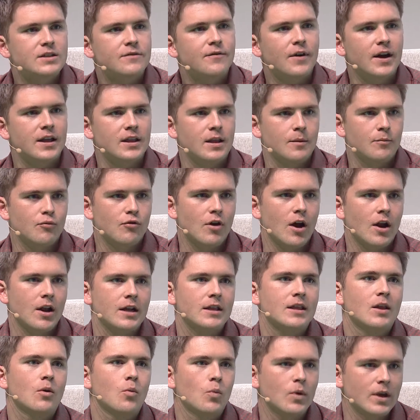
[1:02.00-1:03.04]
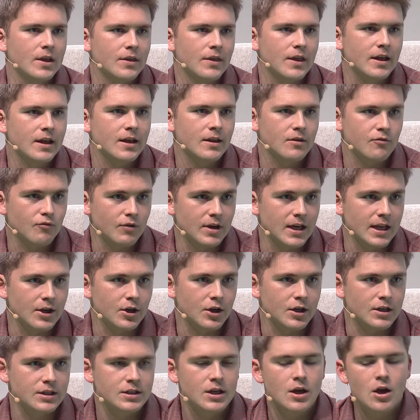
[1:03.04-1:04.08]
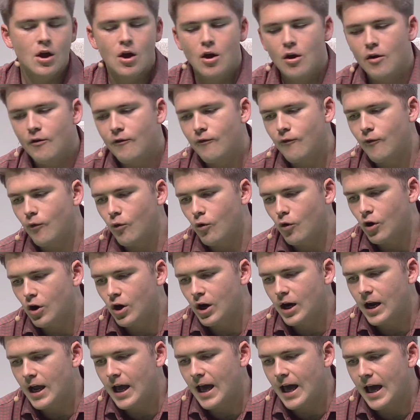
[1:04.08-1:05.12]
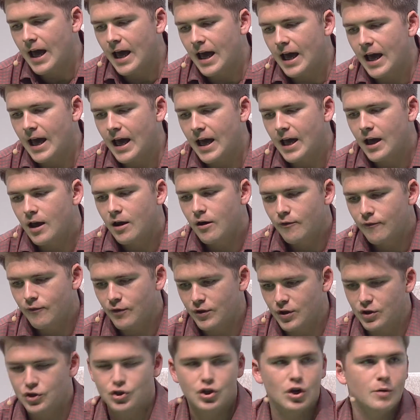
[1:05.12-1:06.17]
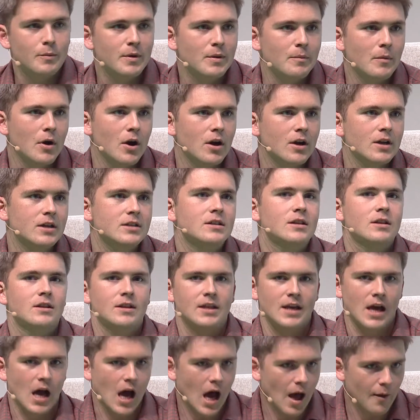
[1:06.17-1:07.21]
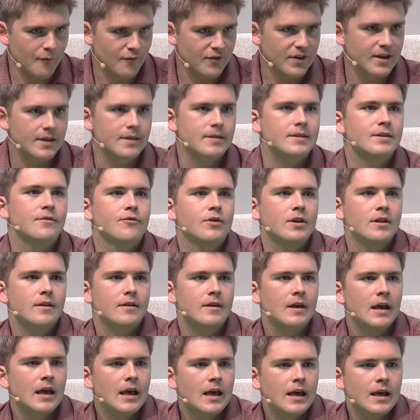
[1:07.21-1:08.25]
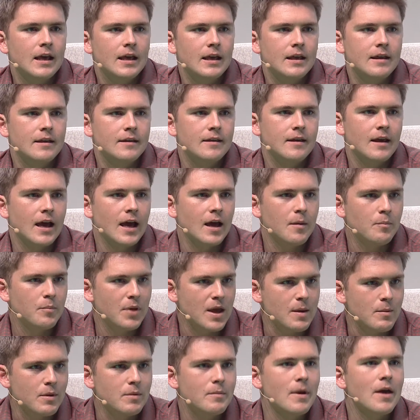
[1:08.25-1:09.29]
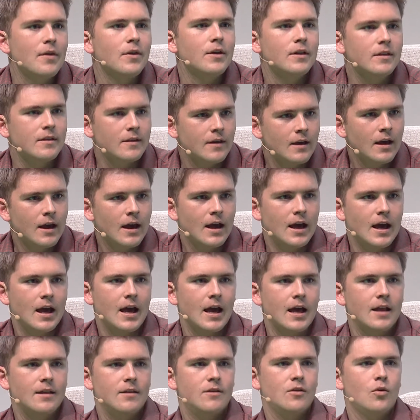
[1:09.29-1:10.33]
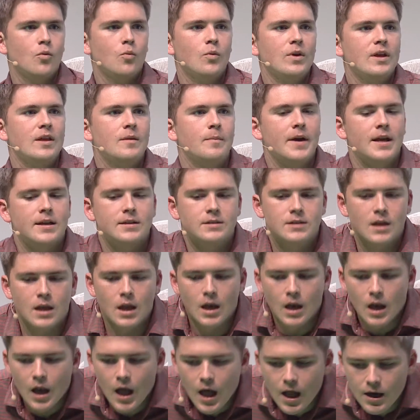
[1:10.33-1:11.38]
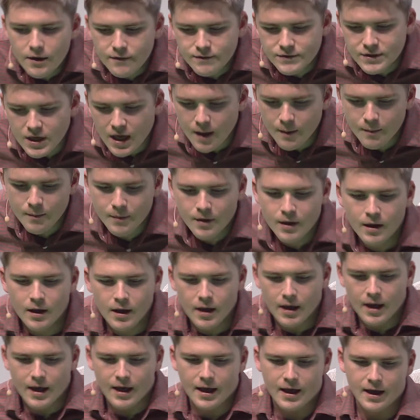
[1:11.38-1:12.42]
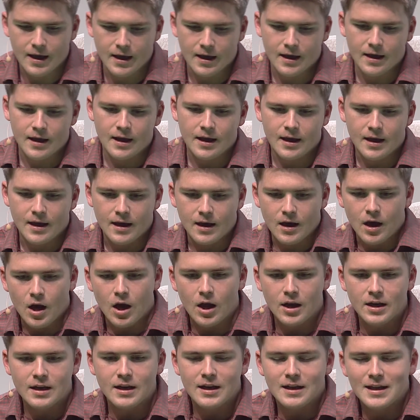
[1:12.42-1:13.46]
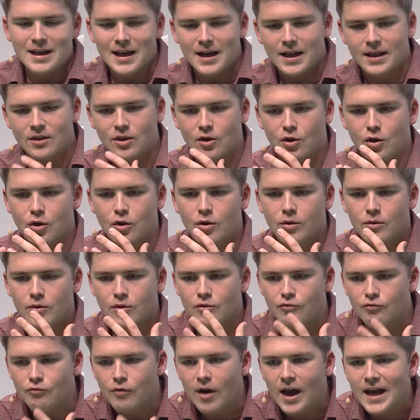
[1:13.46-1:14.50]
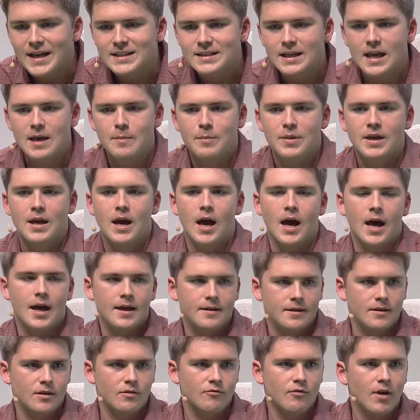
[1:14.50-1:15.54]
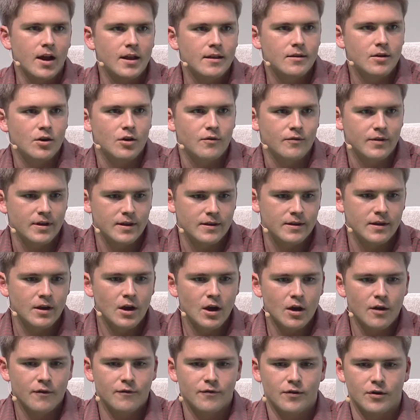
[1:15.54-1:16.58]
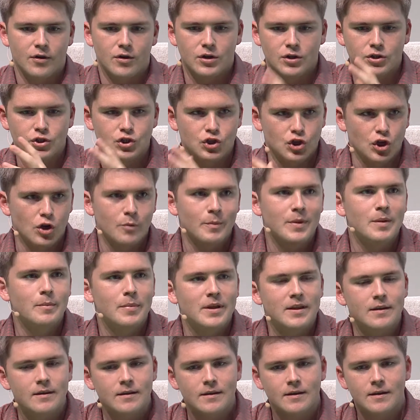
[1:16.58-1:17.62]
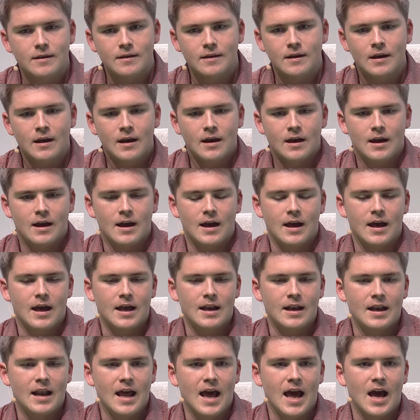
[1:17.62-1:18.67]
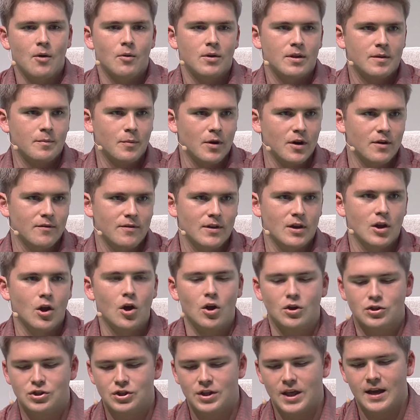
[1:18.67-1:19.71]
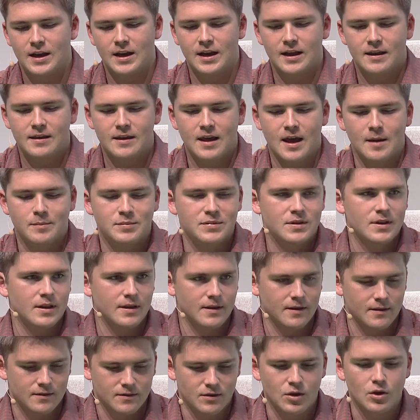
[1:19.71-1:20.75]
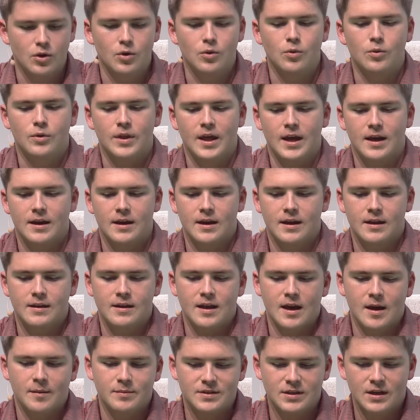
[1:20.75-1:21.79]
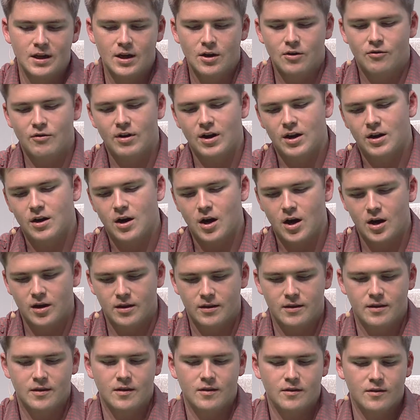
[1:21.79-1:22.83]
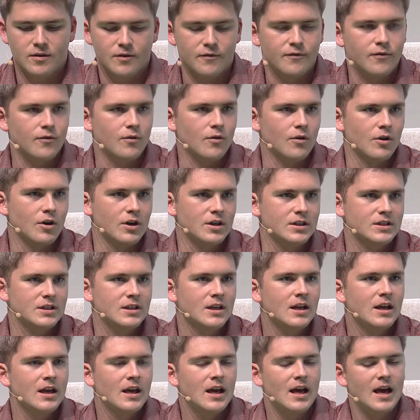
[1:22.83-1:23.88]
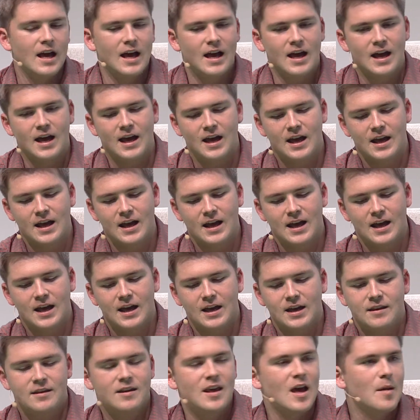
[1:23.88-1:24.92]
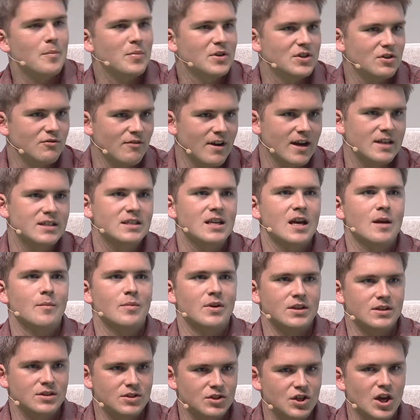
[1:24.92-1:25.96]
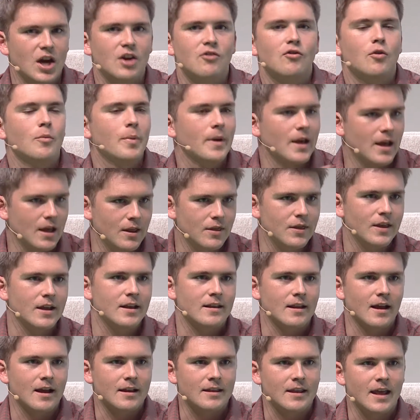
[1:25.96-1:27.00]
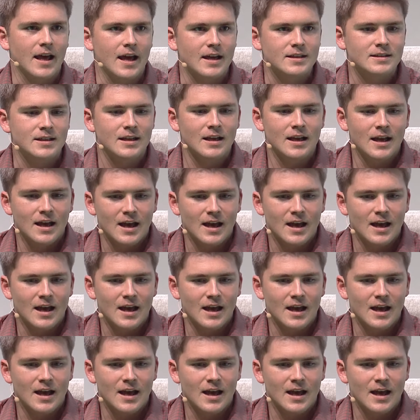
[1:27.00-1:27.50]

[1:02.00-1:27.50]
to find the product that we think is really good. For the German market, the obvious difference is payment methods. And so we spend a lot of time on getting the right APIs and the right service for German businesses. And now, as part of the launch, they can accept, this is new, they can accept credit cards, support, SEPA direct debit, Giropay, things like that,